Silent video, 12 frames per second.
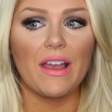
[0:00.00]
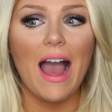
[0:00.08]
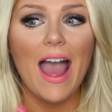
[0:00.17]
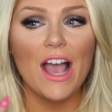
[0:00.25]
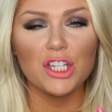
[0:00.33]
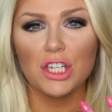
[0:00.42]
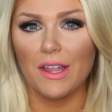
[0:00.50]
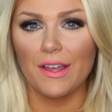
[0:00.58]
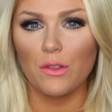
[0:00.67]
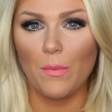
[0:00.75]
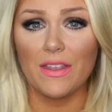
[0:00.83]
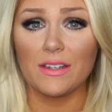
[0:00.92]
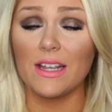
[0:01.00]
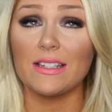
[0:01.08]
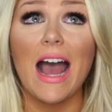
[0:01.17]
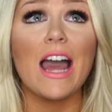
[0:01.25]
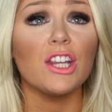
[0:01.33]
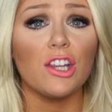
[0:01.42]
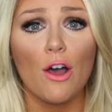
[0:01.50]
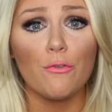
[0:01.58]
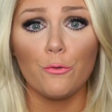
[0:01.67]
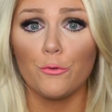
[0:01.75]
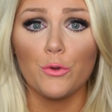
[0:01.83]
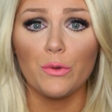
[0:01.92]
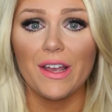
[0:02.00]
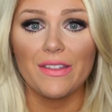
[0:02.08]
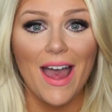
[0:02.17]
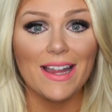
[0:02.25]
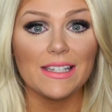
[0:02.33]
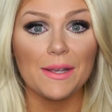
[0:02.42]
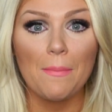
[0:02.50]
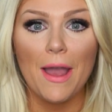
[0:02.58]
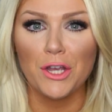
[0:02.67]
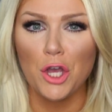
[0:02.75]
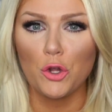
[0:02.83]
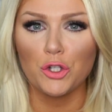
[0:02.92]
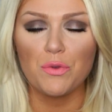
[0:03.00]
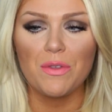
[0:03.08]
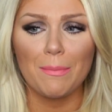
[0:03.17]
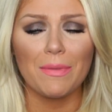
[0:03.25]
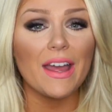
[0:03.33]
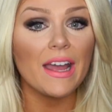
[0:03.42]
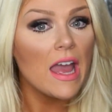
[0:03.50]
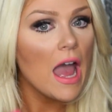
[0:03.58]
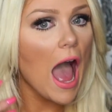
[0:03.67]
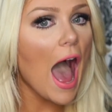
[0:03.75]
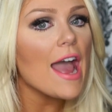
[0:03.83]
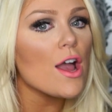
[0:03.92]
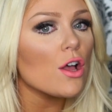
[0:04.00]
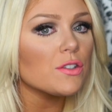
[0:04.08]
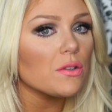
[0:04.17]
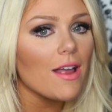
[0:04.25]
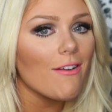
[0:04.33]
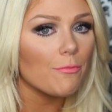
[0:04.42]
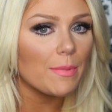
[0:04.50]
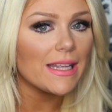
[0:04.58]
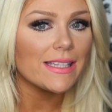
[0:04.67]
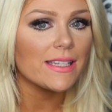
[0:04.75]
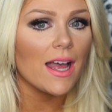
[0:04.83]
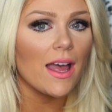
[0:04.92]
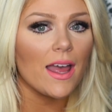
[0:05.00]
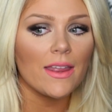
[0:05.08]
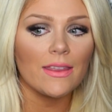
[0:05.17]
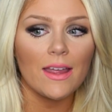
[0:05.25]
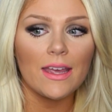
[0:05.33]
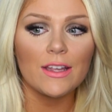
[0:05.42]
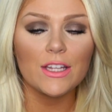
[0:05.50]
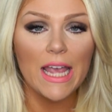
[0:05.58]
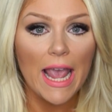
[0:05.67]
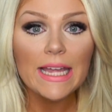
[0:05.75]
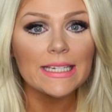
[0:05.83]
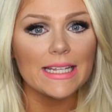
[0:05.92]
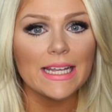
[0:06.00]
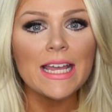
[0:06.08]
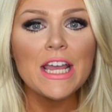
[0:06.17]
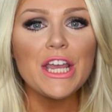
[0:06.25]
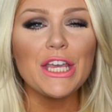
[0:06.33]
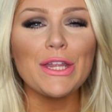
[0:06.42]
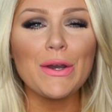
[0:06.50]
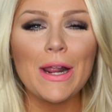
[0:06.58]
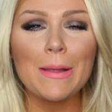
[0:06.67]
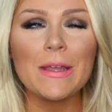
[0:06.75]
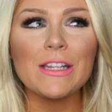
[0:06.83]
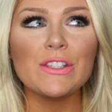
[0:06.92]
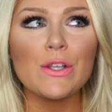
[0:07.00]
Like, I actually like the way they taste. I love fruit. Like, that's like my go-to thing. But like, I also love pizza and like candy. You know what I mean?